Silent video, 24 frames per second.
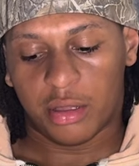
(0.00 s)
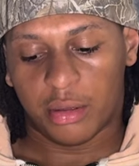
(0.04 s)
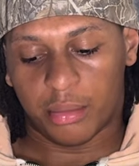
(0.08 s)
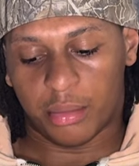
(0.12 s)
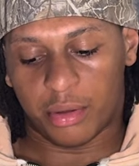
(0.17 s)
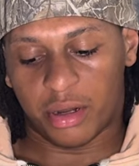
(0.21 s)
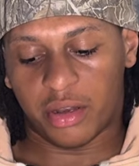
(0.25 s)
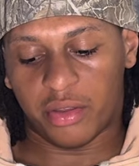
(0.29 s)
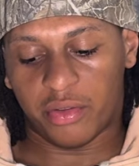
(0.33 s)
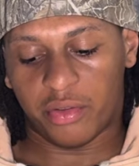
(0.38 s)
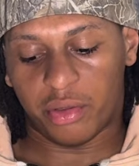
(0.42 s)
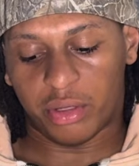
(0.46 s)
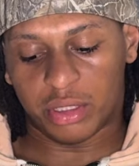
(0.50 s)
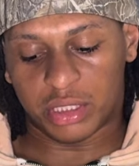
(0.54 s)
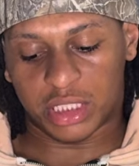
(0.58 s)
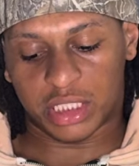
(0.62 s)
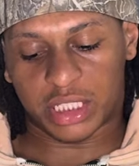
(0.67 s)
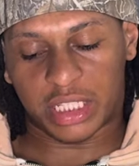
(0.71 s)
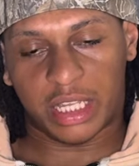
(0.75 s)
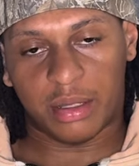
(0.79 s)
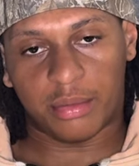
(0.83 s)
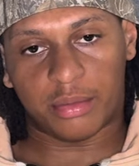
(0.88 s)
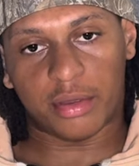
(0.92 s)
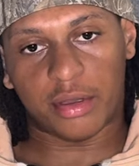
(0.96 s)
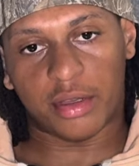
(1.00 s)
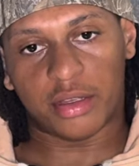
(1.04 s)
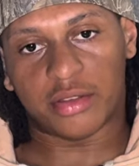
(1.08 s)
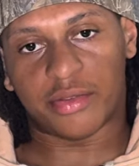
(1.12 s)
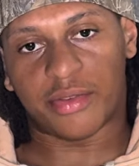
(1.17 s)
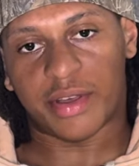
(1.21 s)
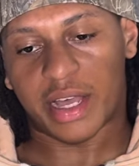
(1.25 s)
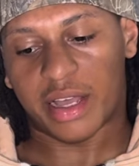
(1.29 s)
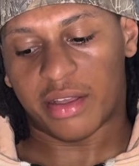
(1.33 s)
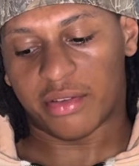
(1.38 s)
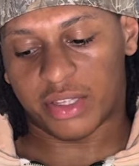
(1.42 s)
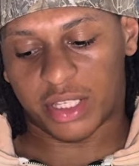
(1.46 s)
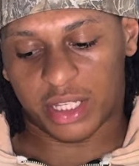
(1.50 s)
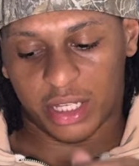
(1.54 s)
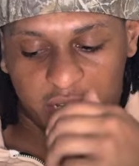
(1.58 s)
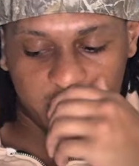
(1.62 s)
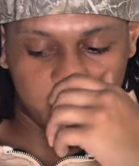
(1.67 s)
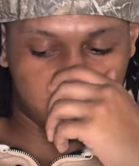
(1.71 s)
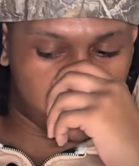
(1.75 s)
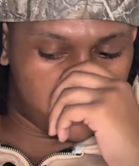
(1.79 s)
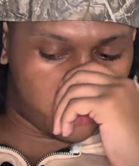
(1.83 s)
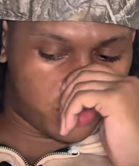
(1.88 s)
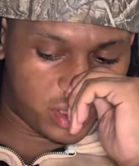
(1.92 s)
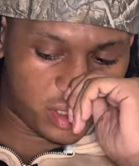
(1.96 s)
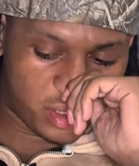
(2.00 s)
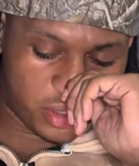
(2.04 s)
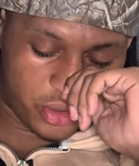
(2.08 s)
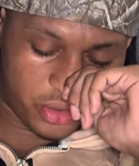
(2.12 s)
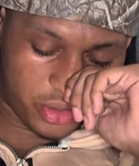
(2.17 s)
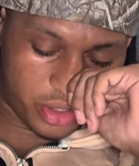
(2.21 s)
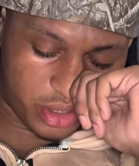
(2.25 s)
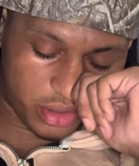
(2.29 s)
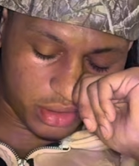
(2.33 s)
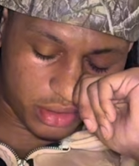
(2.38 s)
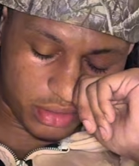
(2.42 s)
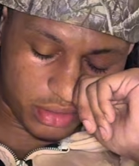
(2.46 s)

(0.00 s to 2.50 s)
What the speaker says: But if you just keep those 5 things, you'll know it.